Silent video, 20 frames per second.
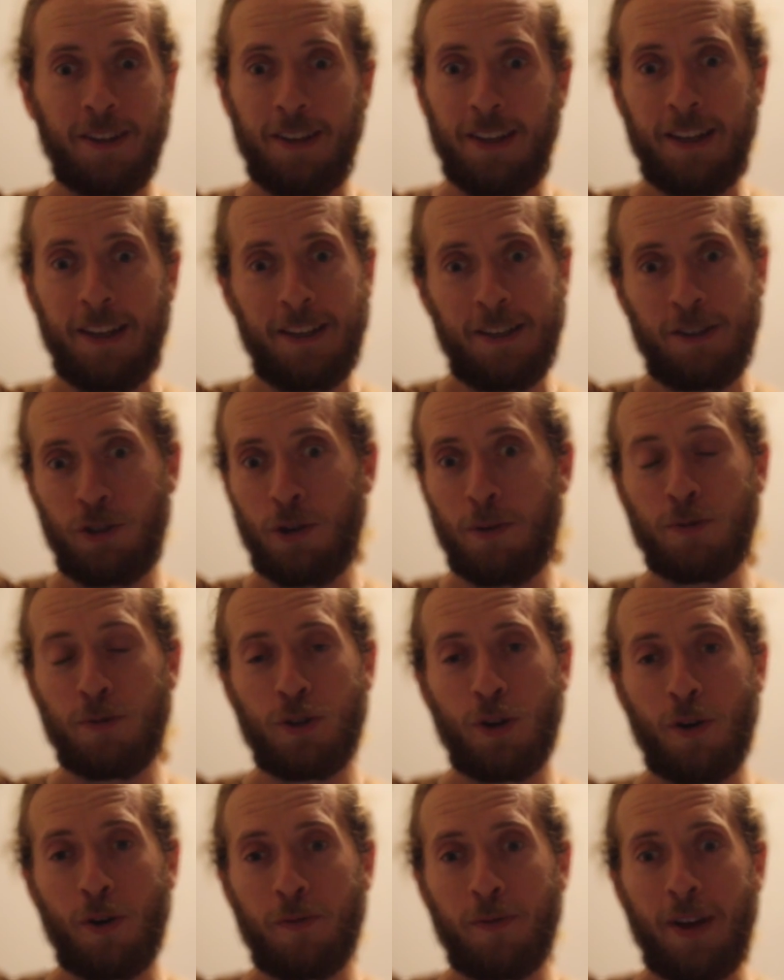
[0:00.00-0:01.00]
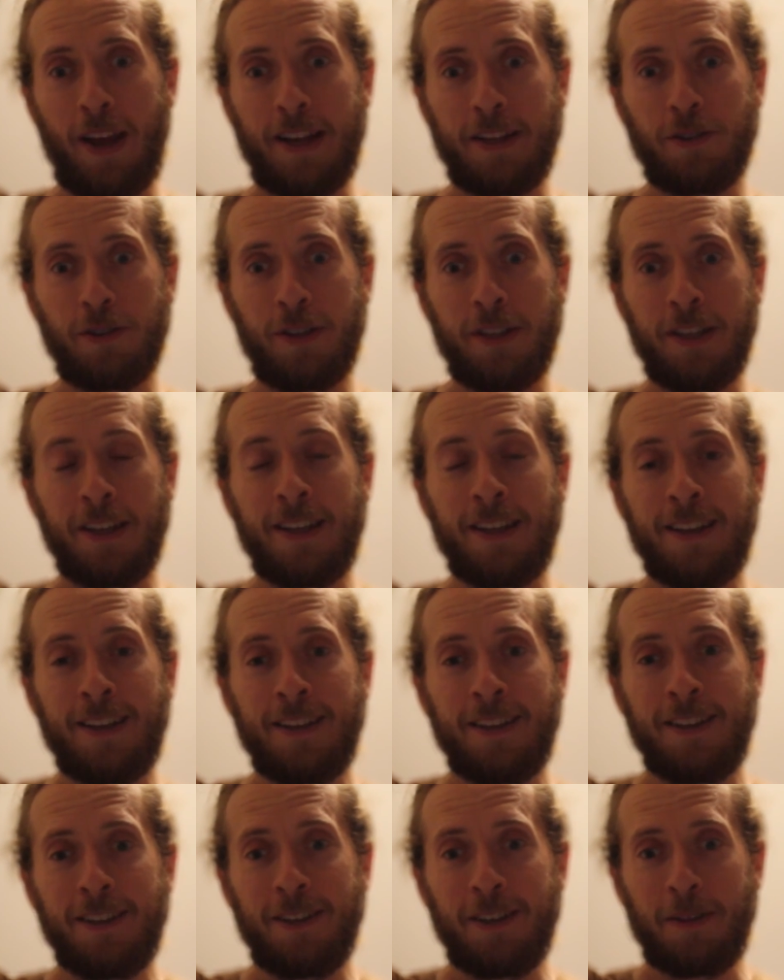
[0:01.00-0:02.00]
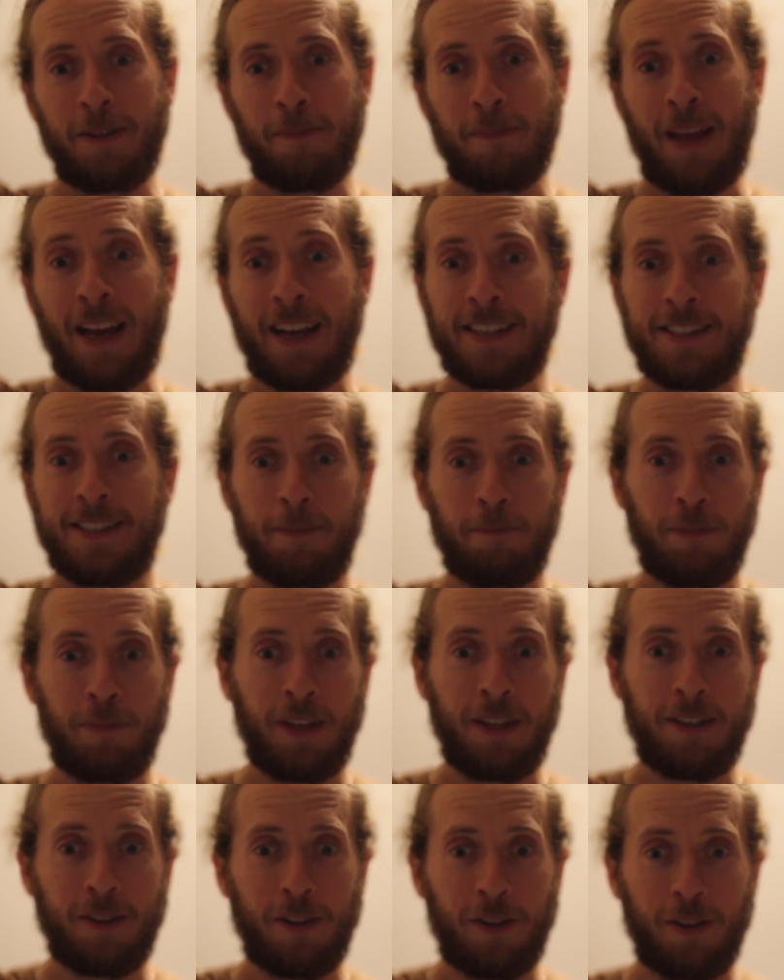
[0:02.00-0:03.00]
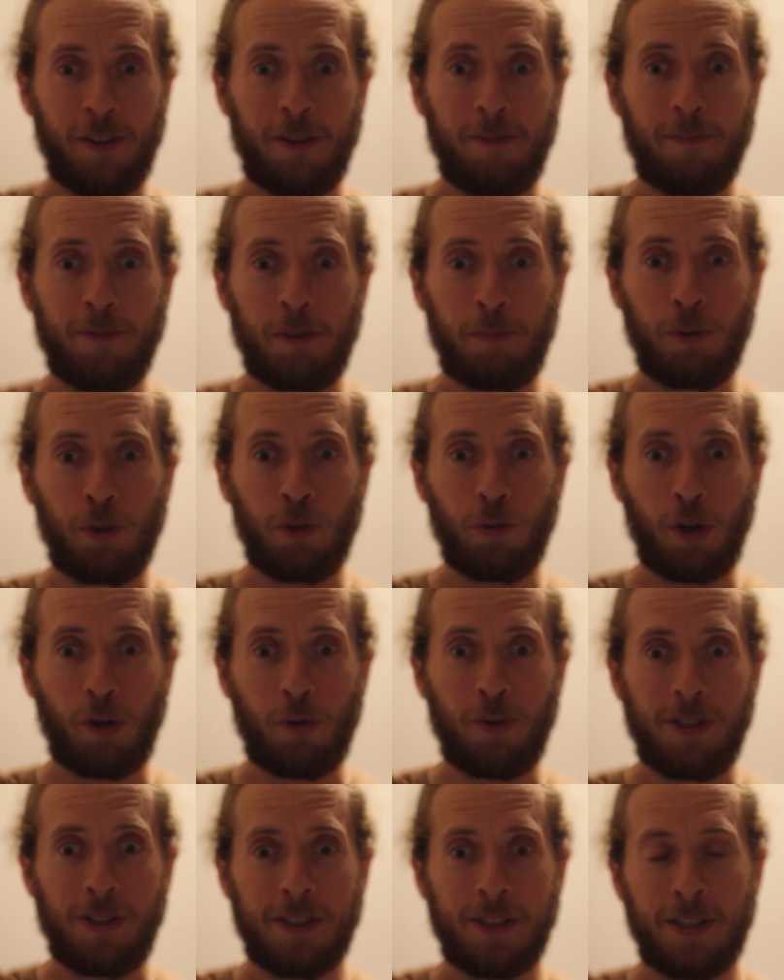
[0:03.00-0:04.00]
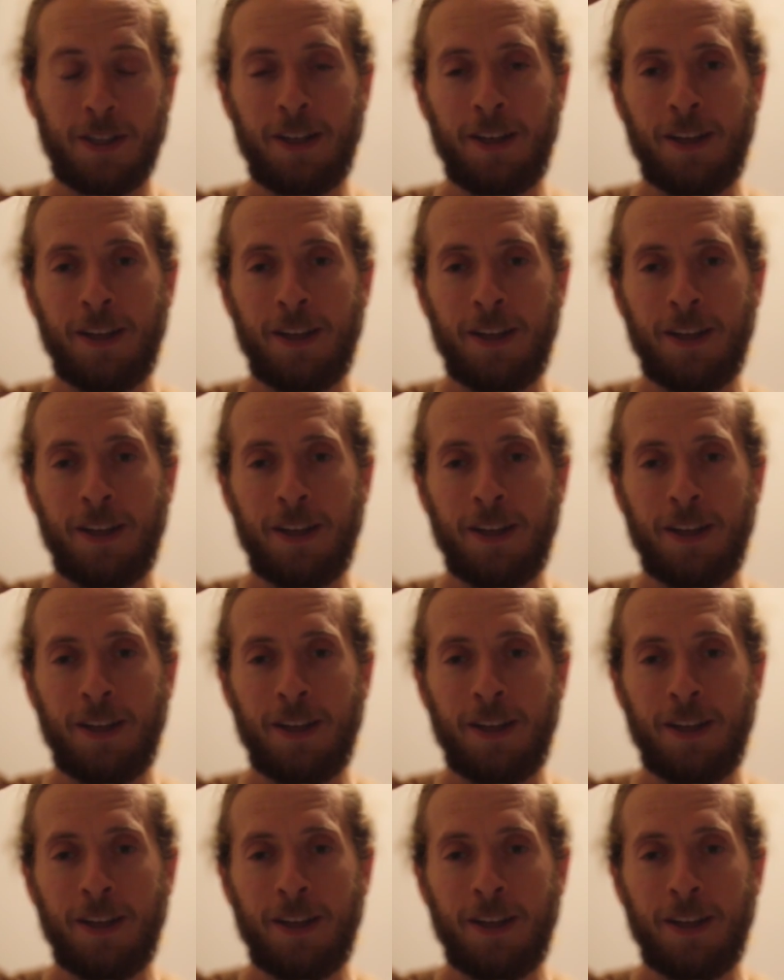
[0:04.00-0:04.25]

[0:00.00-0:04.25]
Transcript: terms of actually accepting the pull request.